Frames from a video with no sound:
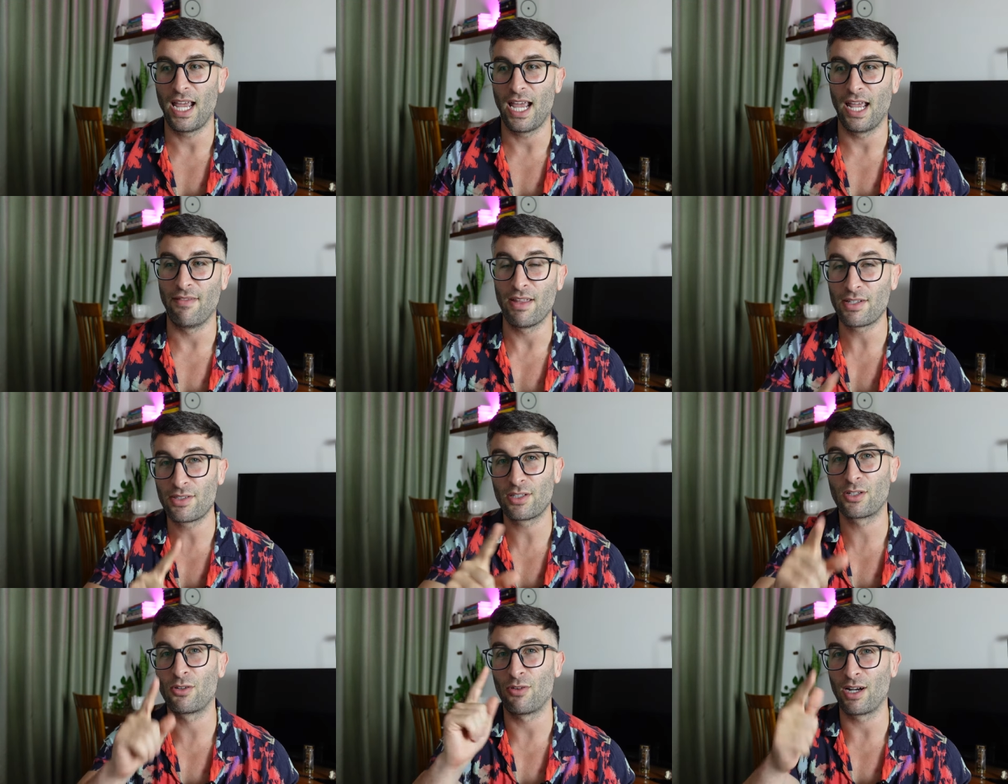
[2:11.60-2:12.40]
And that's
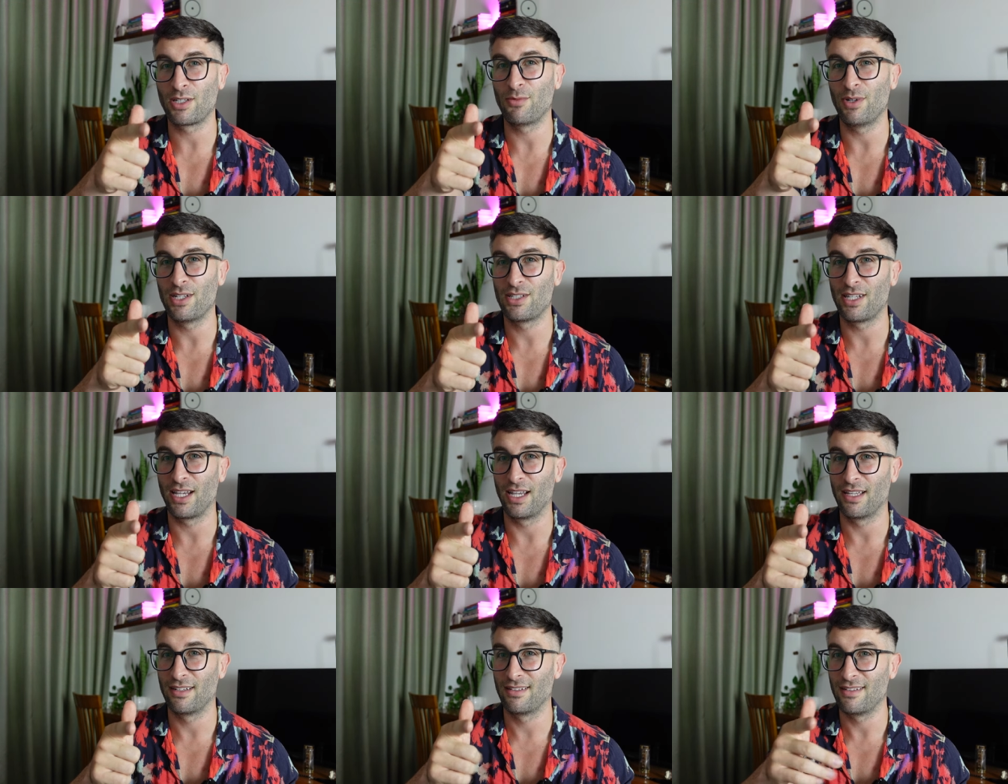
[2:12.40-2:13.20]
the correct way to say
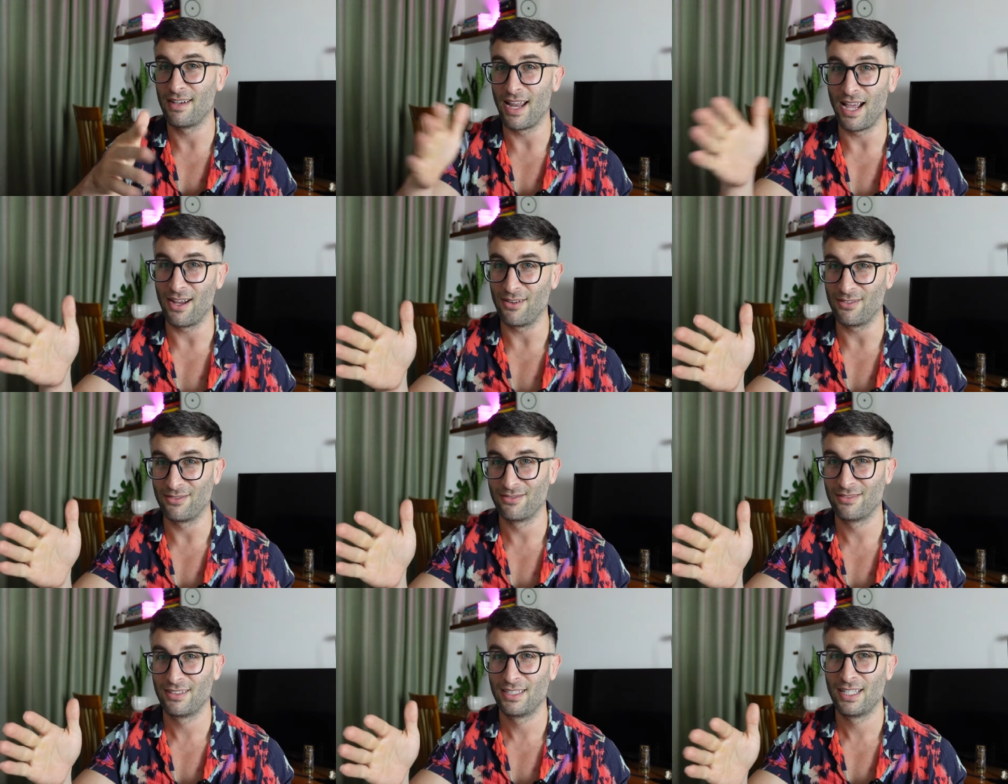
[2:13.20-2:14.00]
it now.
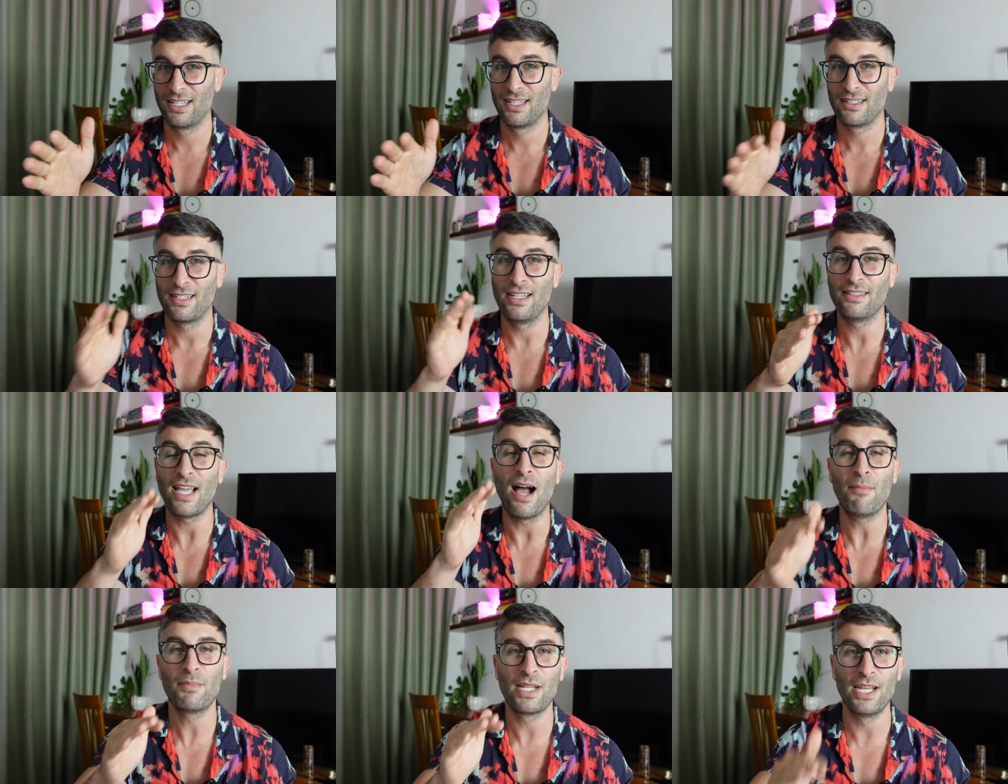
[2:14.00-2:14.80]
The
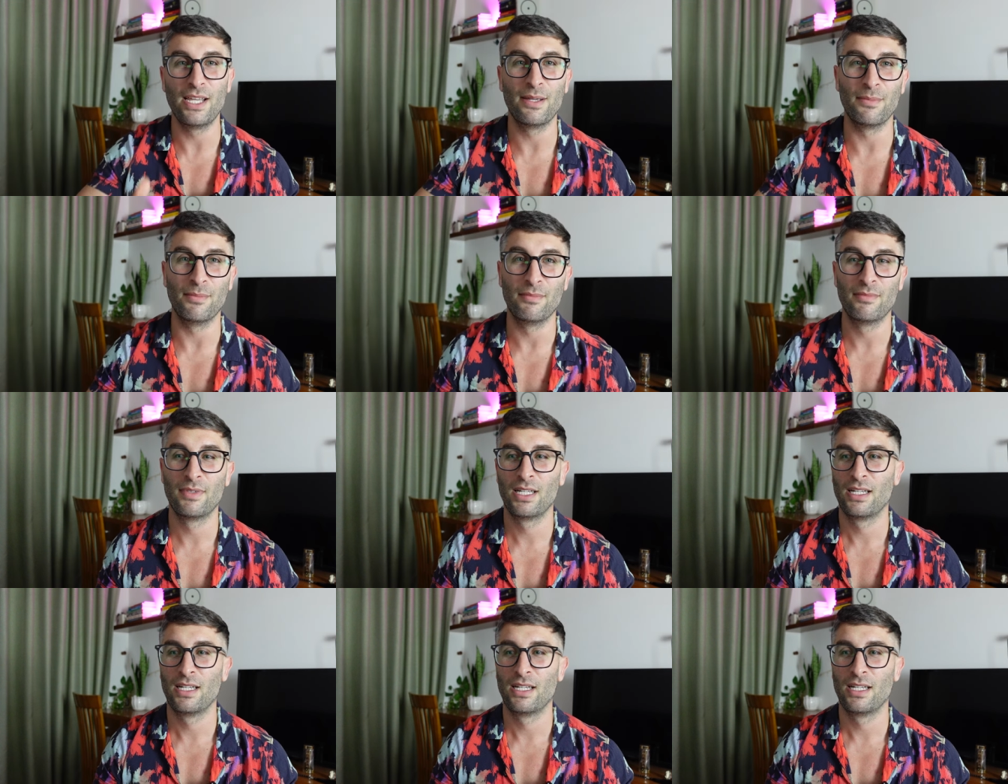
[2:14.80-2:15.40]
tap game.